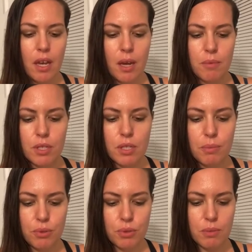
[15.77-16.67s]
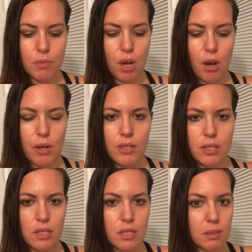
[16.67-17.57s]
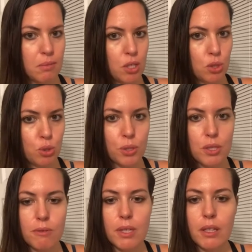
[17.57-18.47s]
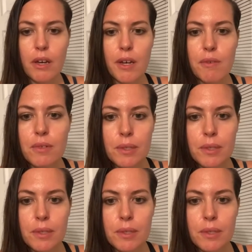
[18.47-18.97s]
I'm just going to pull some cards. This is going to be a short and sweet live.